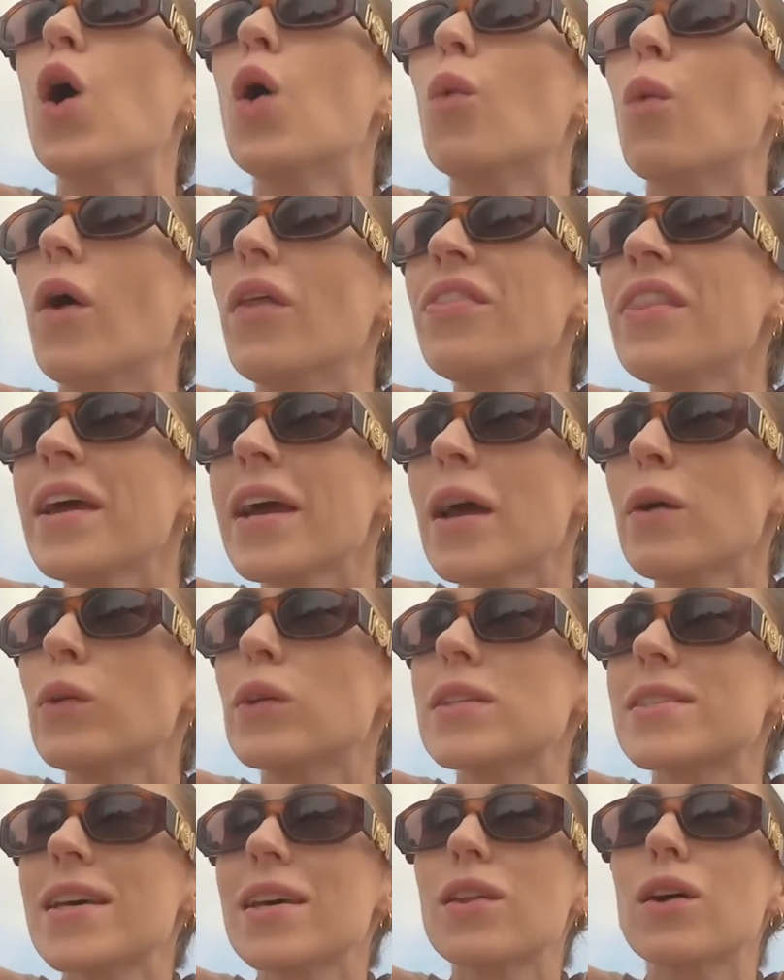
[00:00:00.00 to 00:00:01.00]
One thing I will
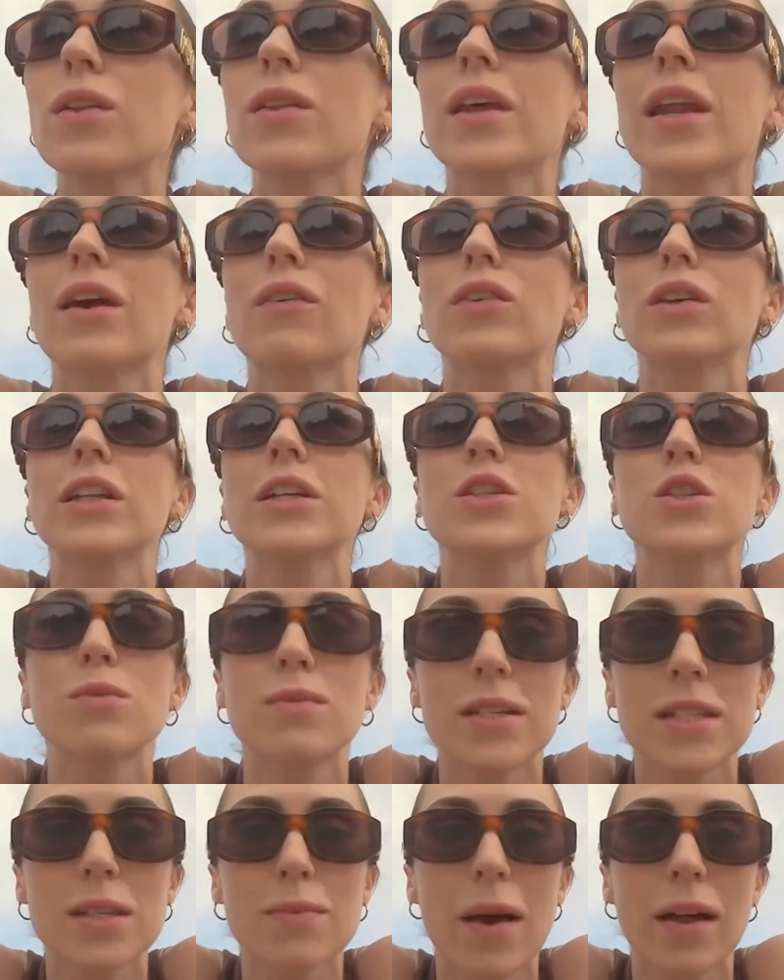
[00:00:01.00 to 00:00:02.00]
say though that I really do
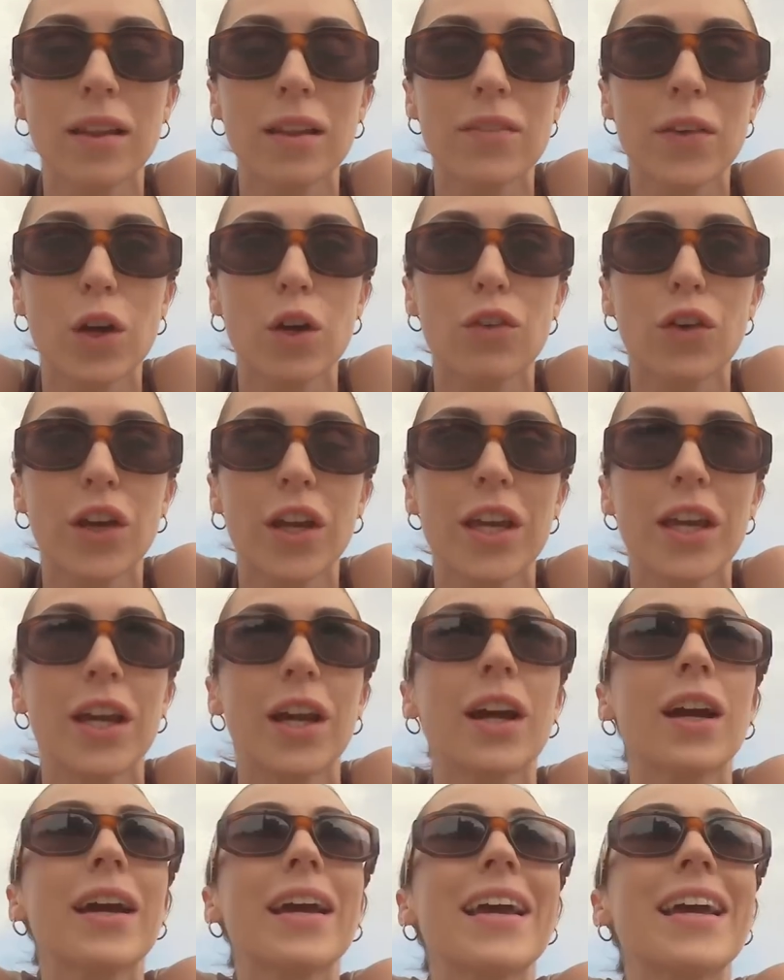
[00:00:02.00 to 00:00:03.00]
miss about living over
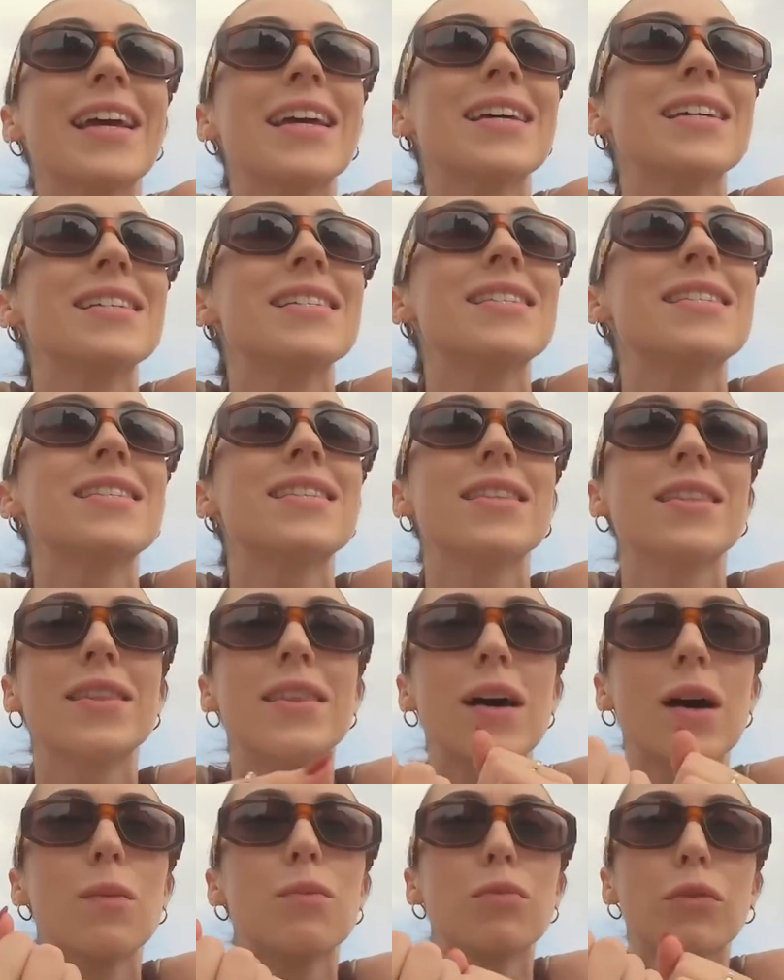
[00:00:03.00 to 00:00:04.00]
here is
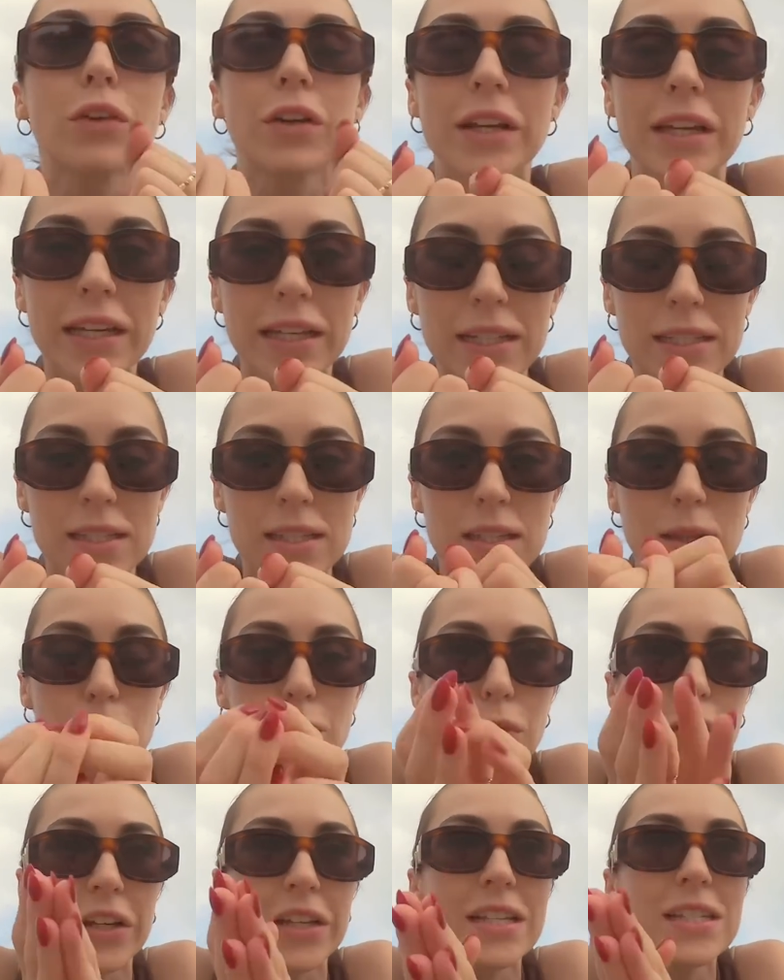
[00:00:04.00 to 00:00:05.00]
the breeze. The
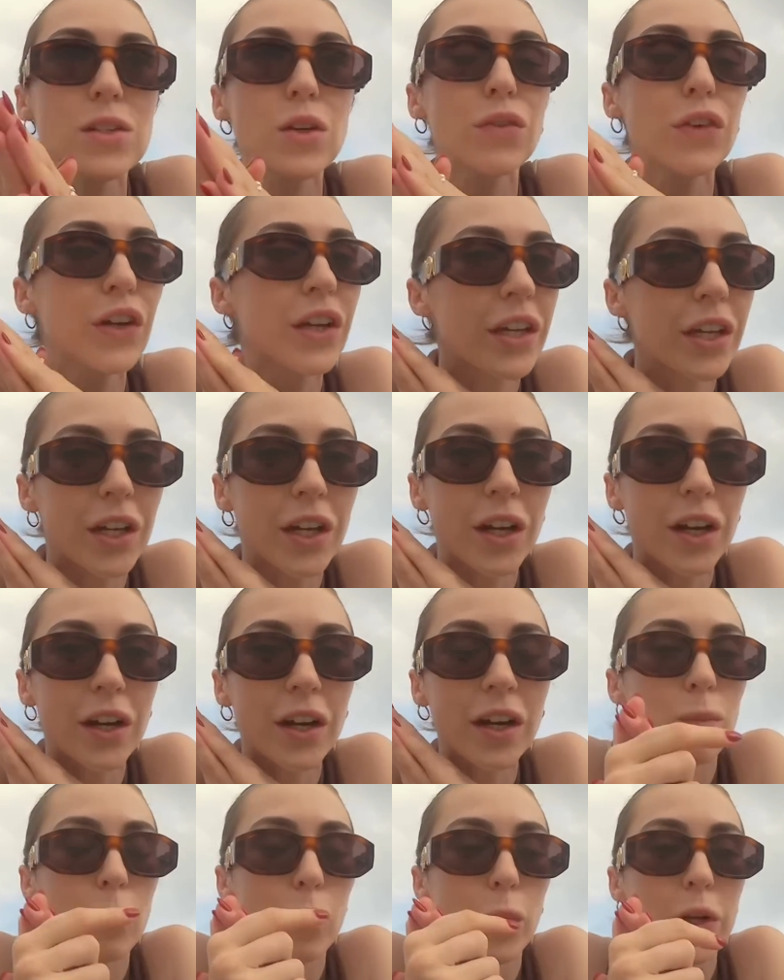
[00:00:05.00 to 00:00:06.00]
breeze over
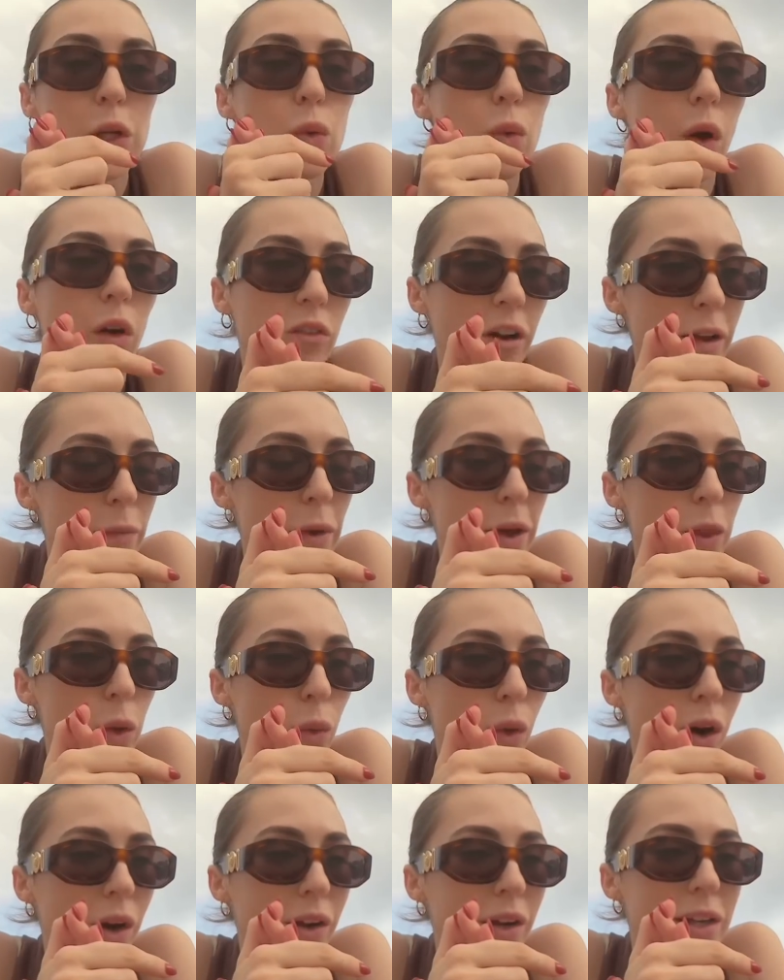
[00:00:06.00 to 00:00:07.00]
here, when you are right by the
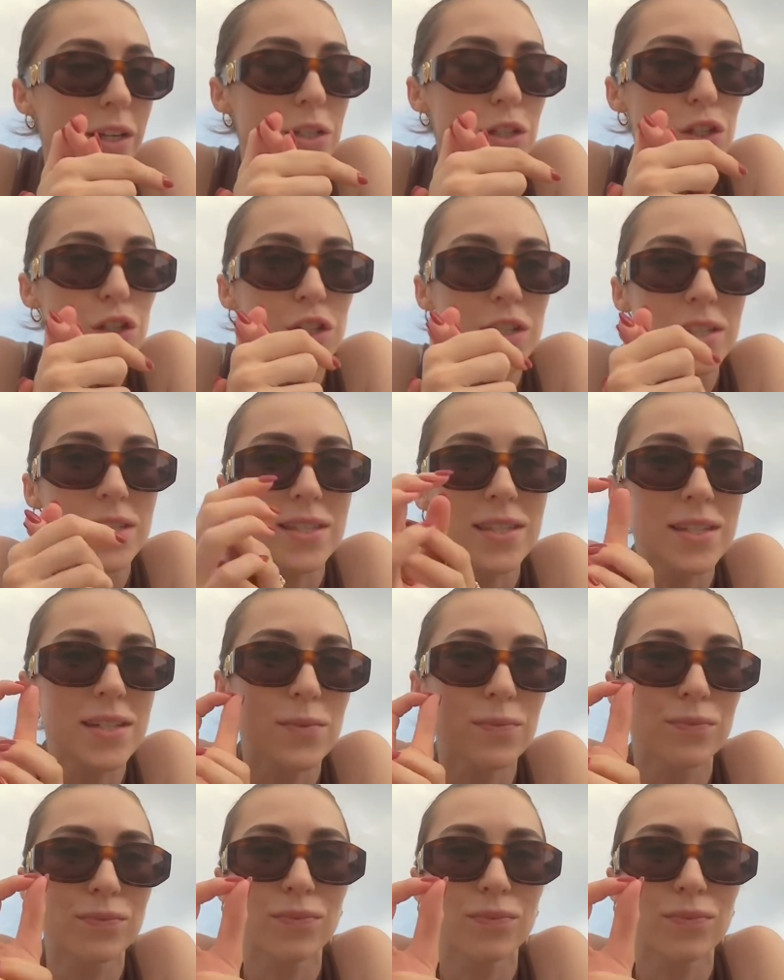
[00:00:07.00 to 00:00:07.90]
water, is just